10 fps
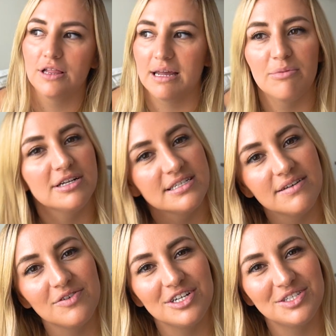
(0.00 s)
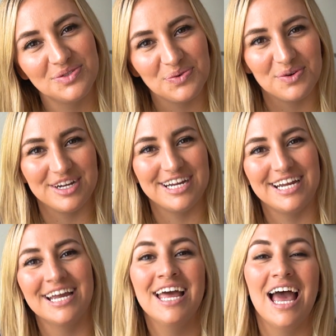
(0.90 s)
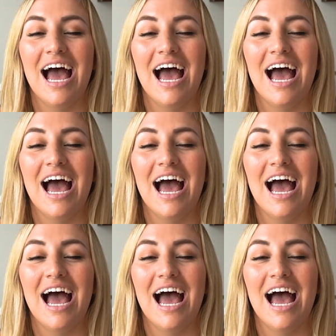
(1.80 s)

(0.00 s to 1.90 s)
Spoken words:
labor and delivery story.